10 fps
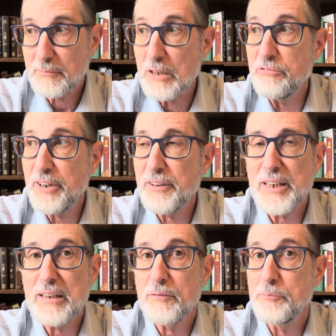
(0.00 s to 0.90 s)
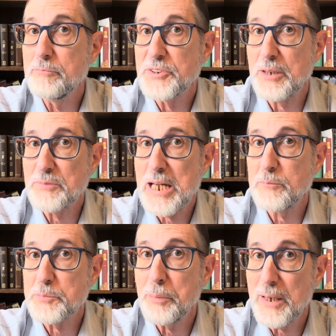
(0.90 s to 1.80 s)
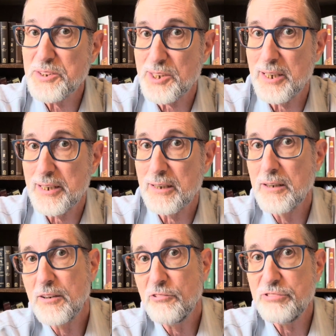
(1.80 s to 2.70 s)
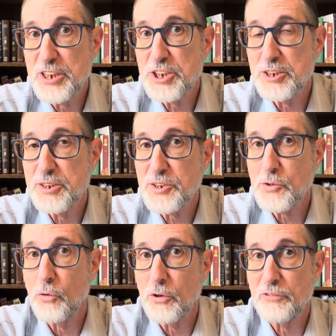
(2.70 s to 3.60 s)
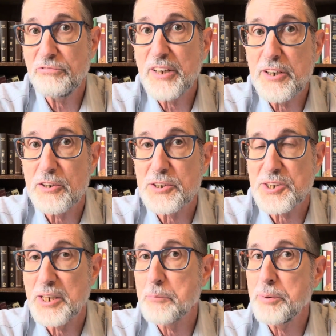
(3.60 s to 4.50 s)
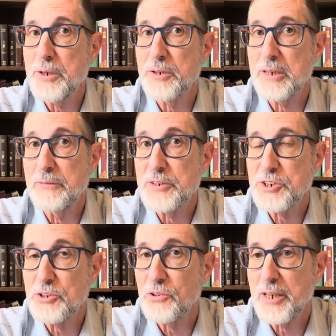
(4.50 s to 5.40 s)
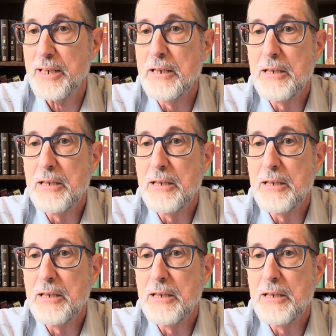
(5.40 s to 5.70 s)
very sometimes puzzling visions or figures that appear in the story.